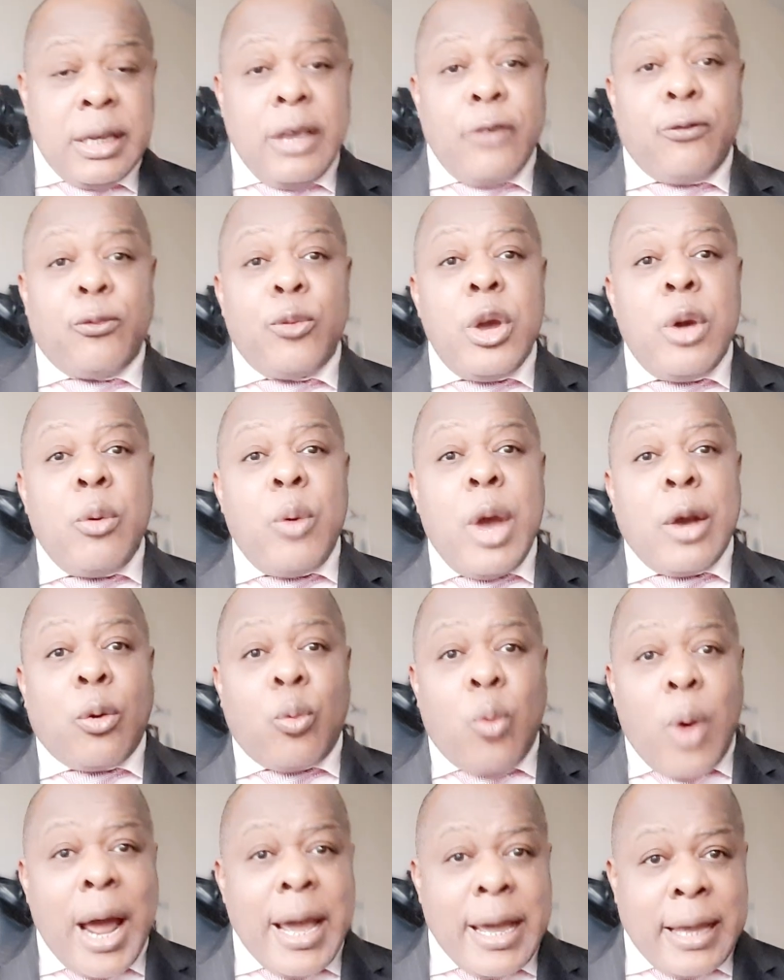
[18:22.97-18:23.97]
If we were
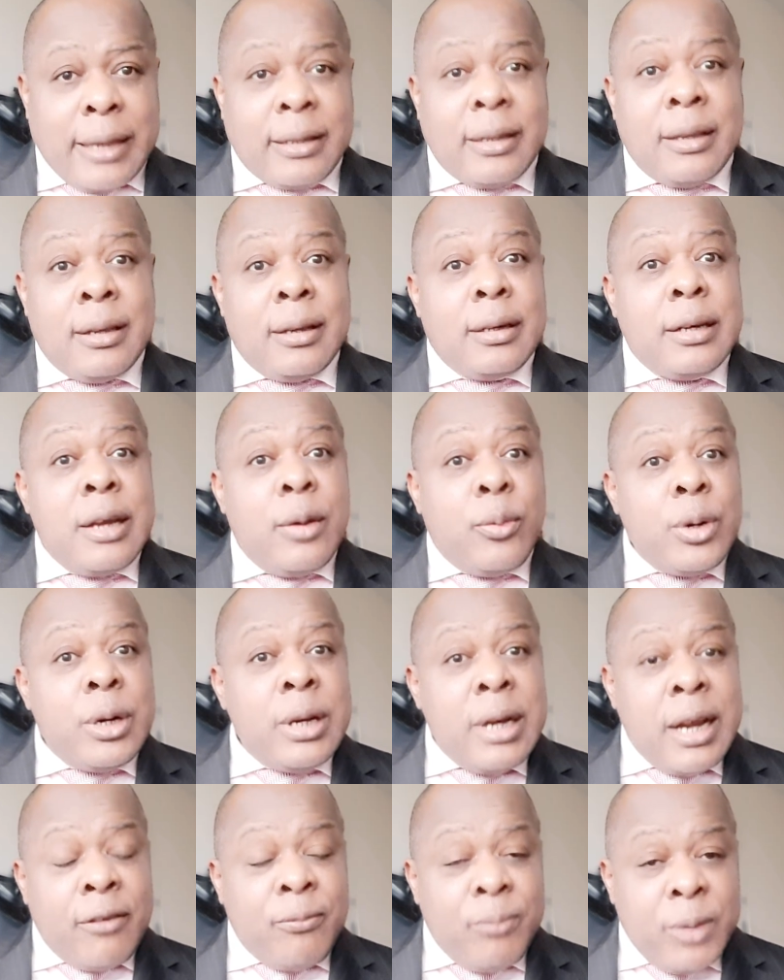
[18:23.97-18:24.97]
quiet, there
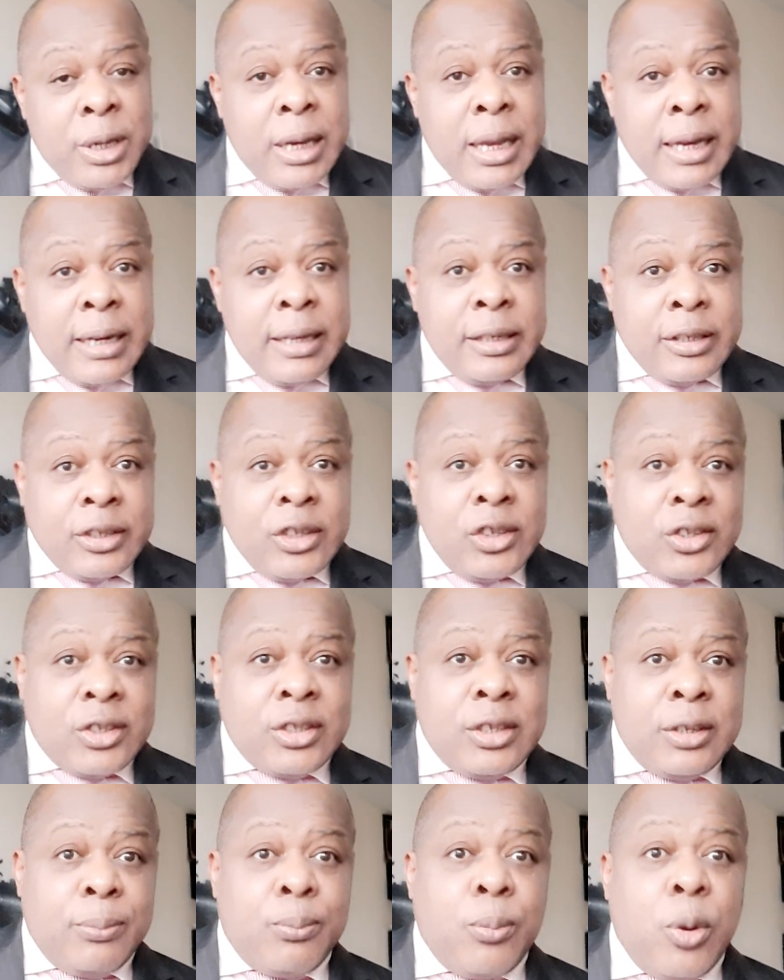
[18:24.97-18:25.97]
wouldn't have been any
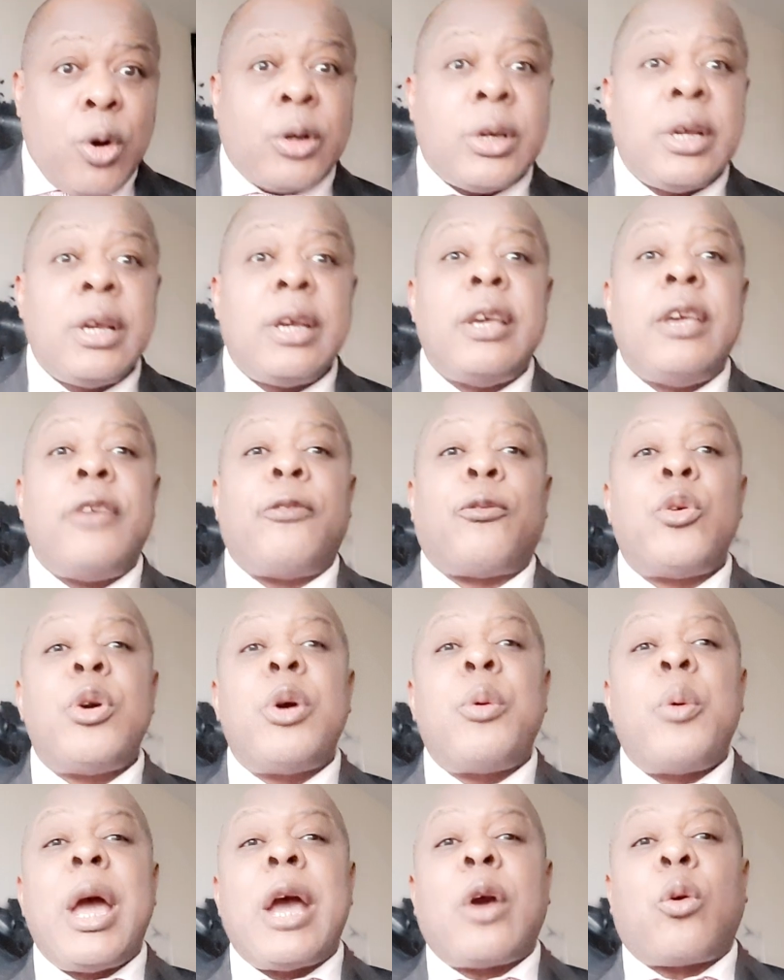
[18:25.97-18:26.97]
GC board. If
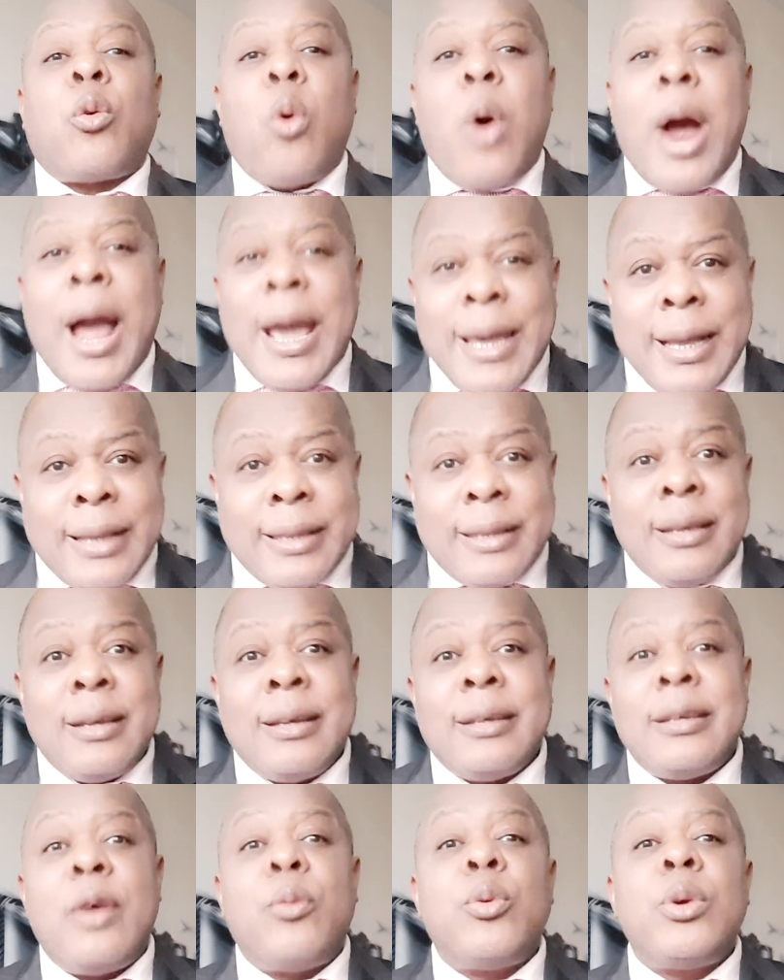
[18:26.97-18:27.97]
we were quiet,
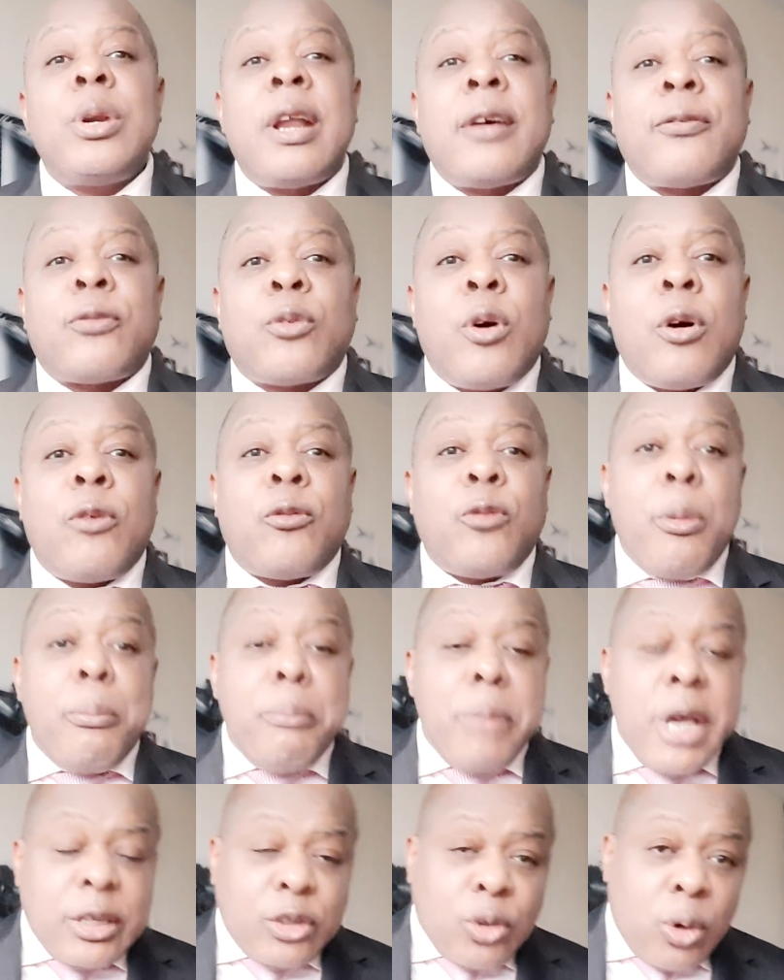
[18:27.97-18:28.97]
they wouldn't have called for
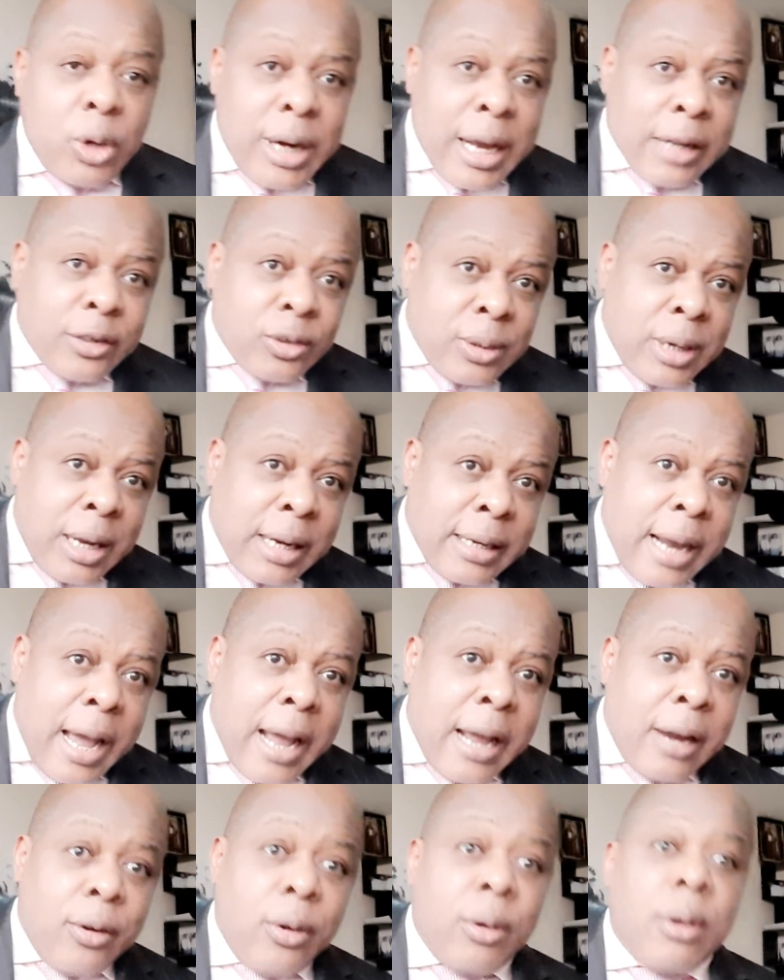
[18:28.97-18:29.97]
major national
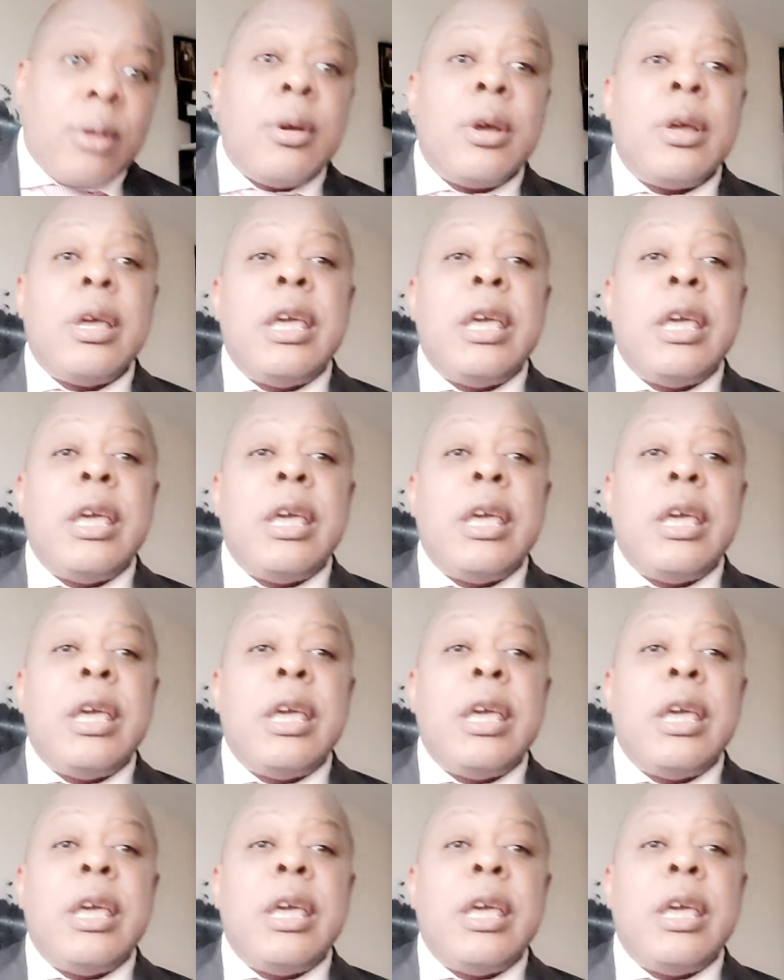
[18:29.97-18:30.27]
dialogue.